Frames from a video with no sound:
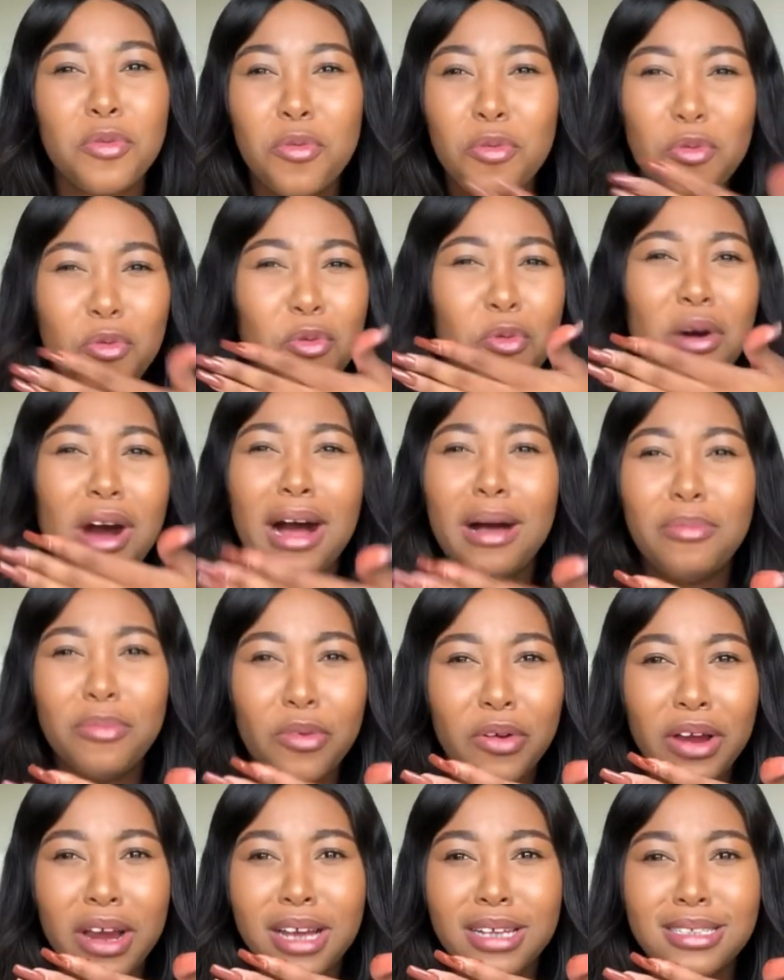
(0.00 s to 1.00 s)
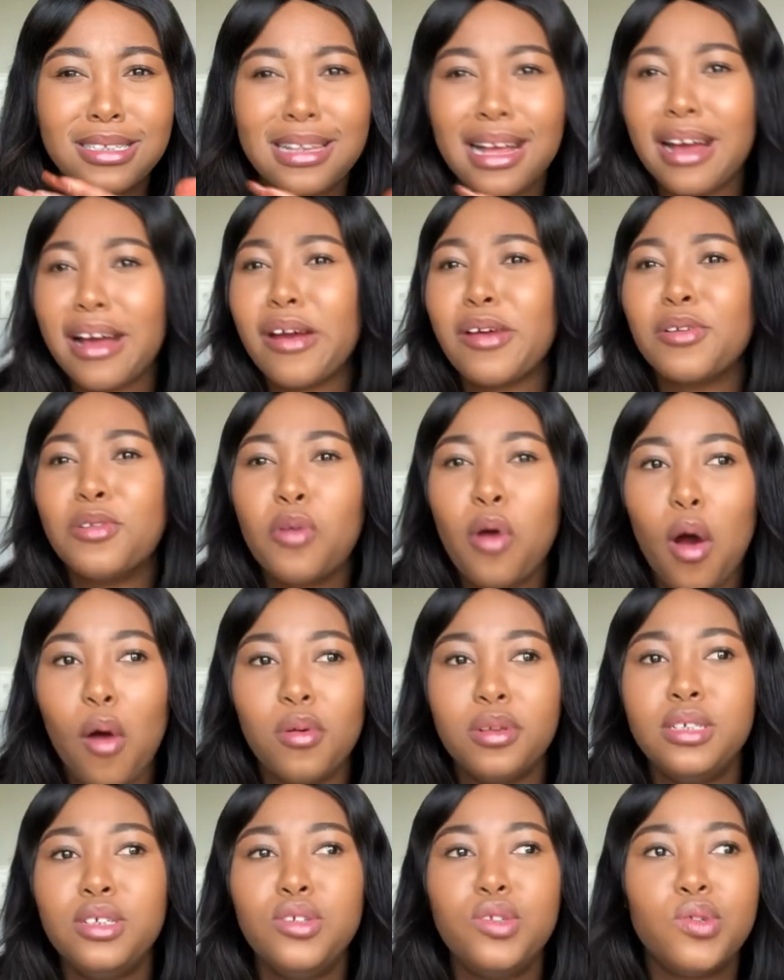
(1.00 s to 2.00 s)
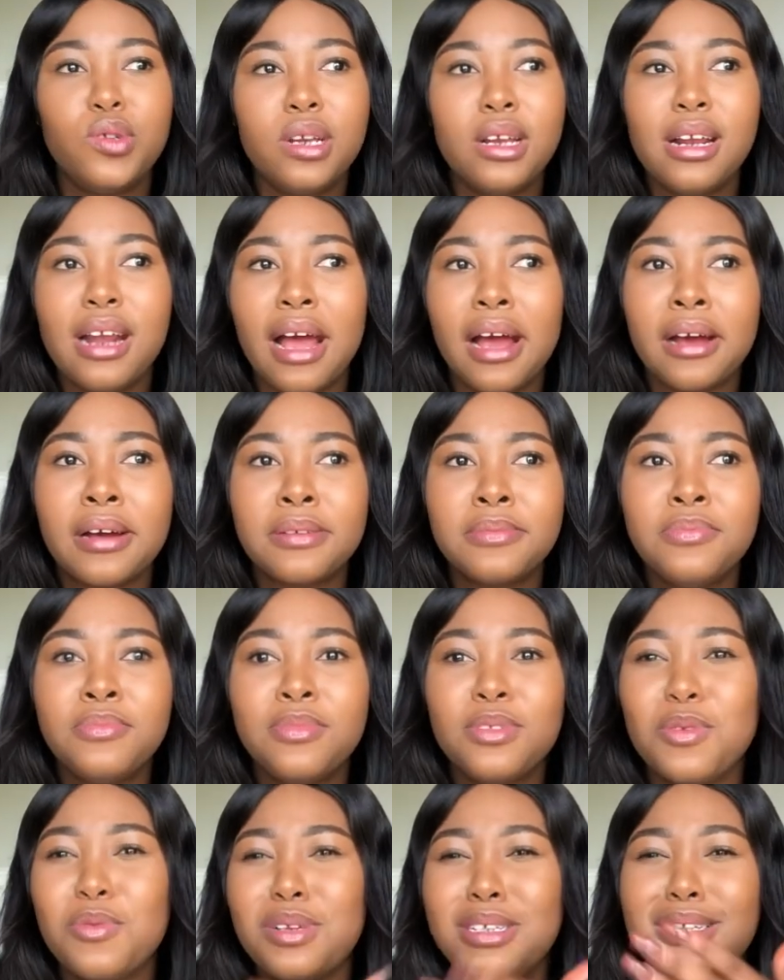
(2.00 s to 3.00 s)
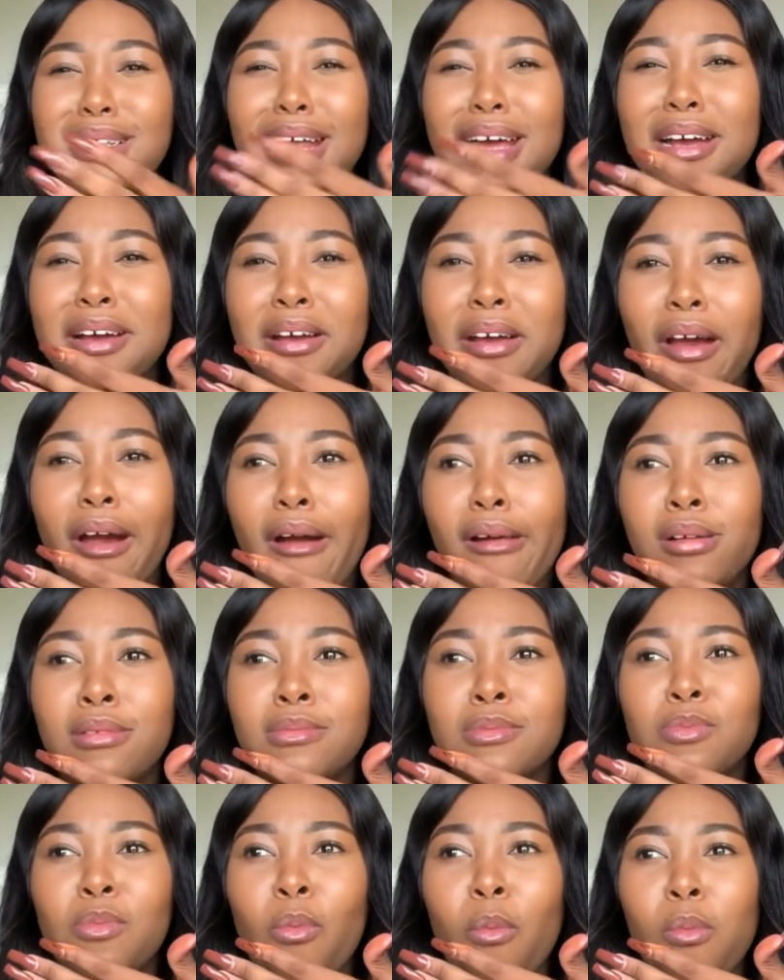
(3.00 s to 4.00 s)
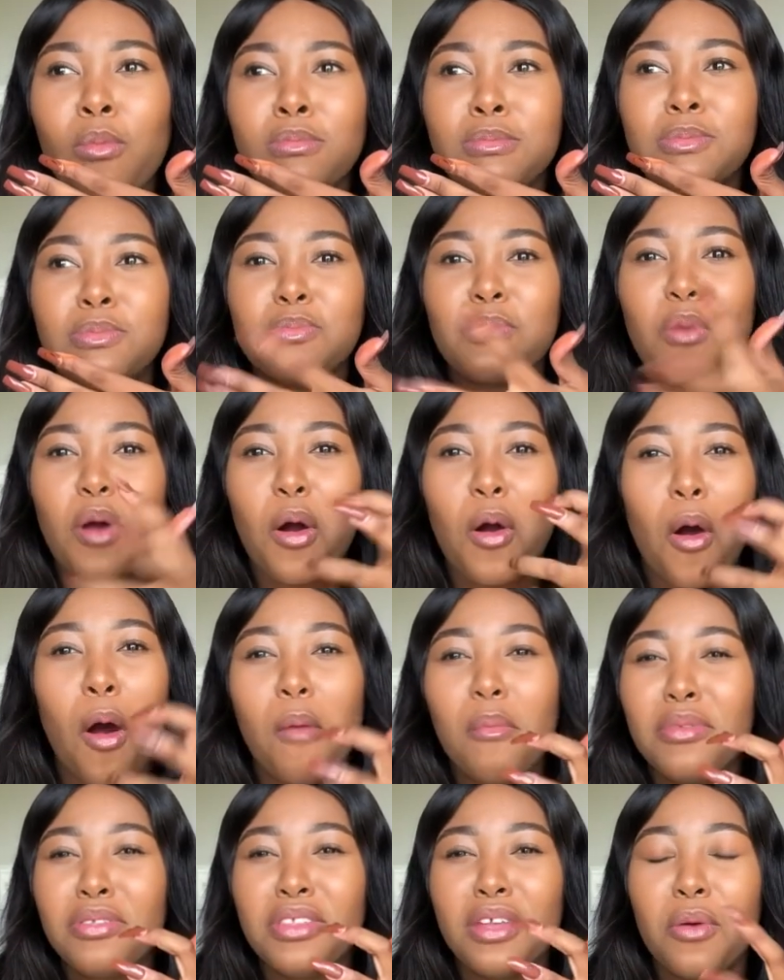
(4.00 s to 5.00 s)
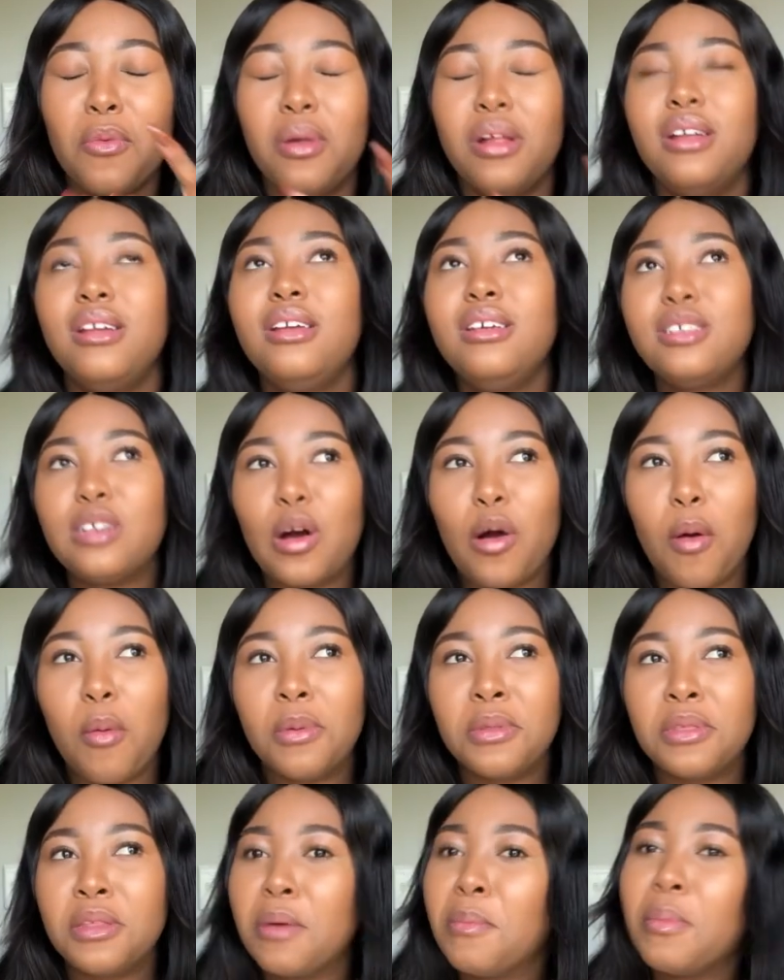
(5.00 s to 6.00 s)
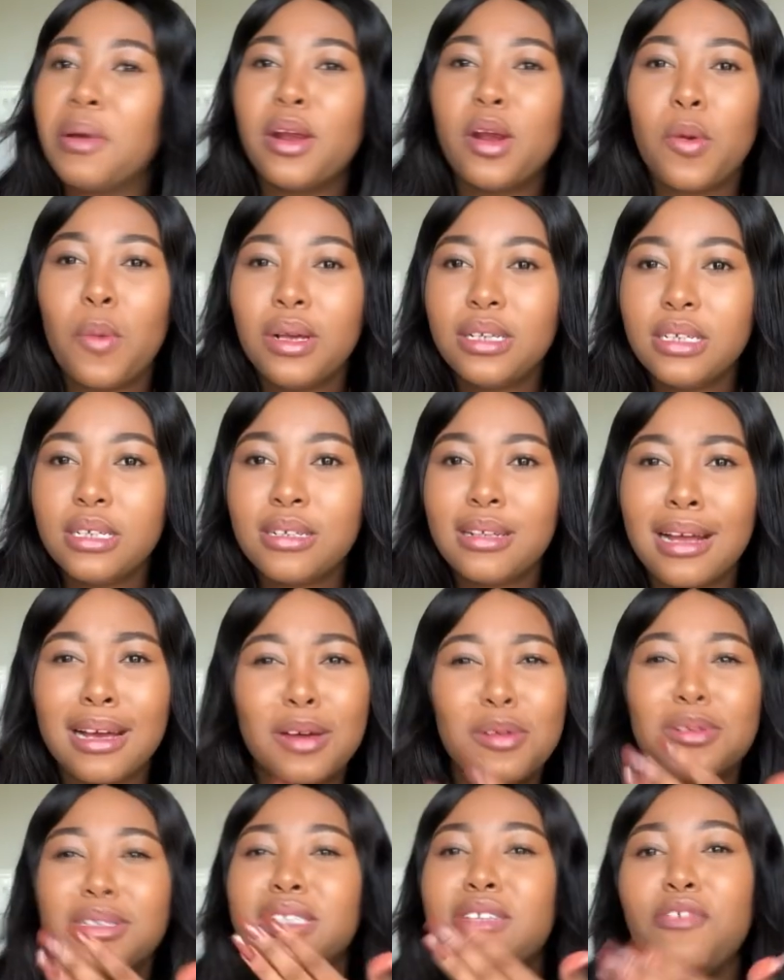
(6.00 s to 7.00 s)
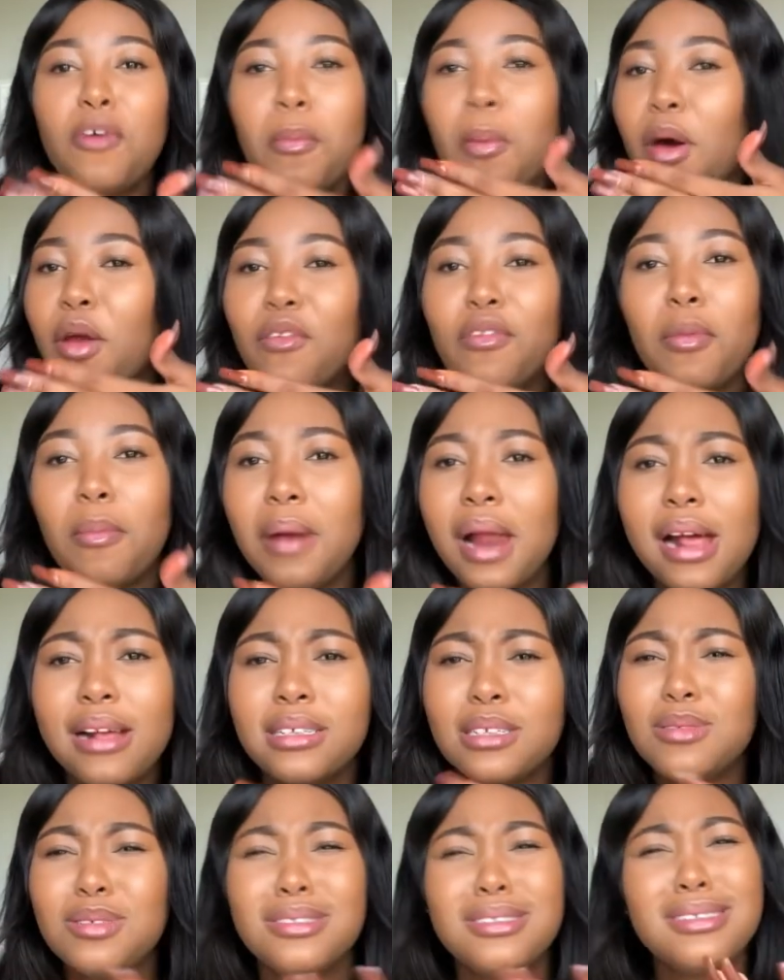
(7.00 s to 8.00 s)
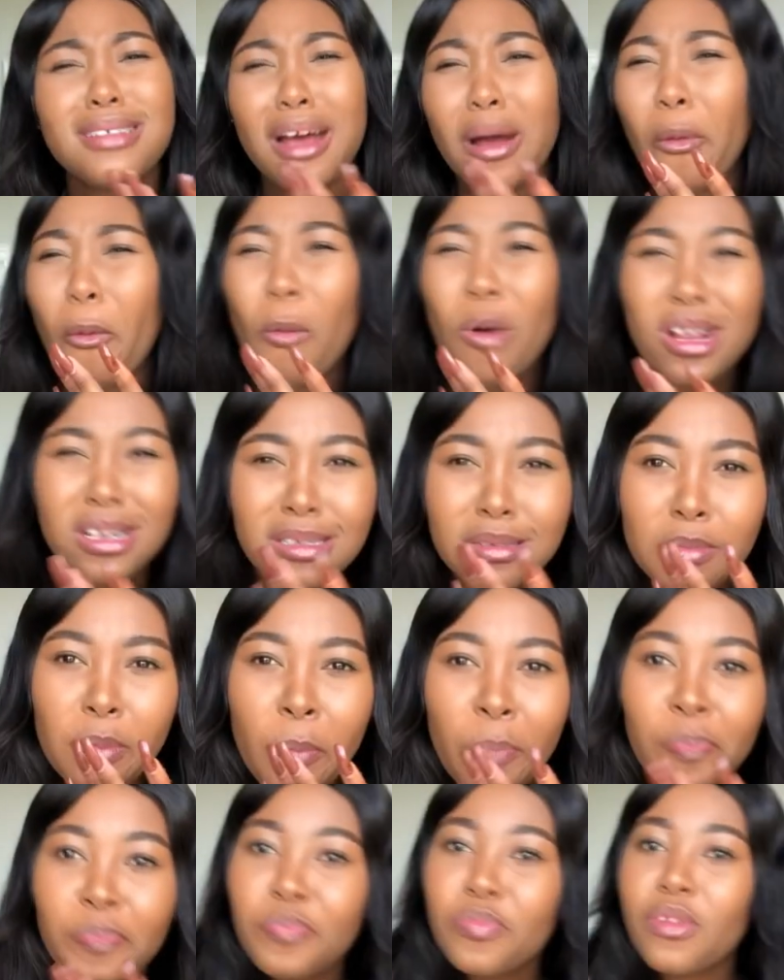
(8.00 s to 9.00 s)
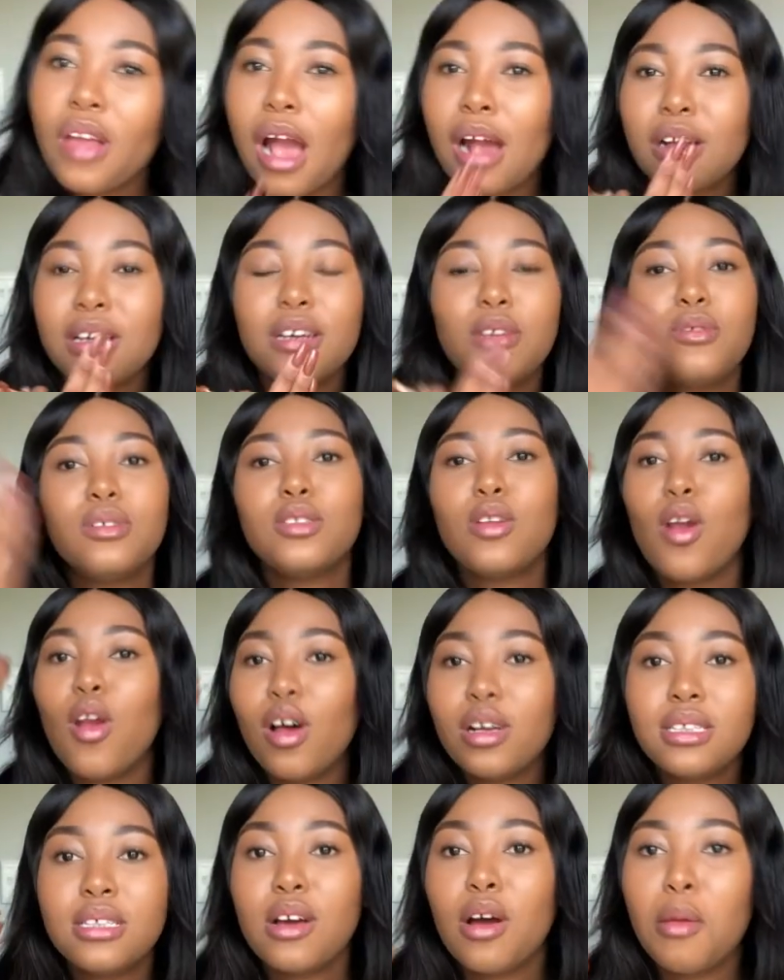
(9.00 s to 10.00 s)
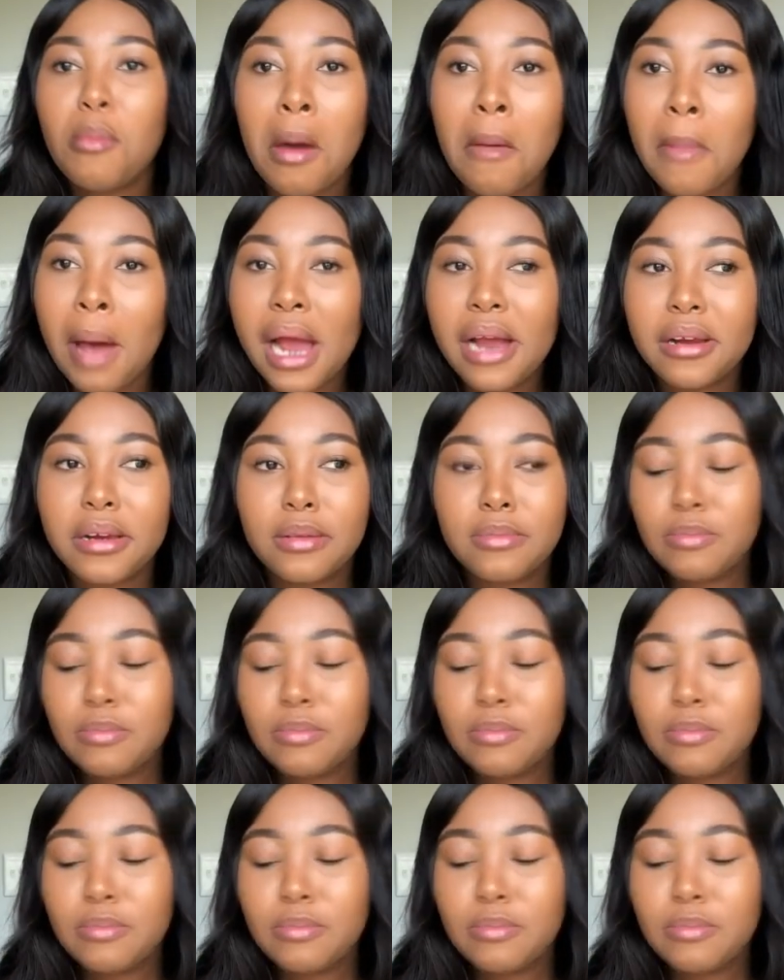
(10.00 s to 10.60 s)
Who upgrades? Like, I wasn't really like, it wasn't like a common thing. Well, it is a common thing, but it wasn't like, it was never part of the plan. It was just like, what? Like, it was the last thing on my mind.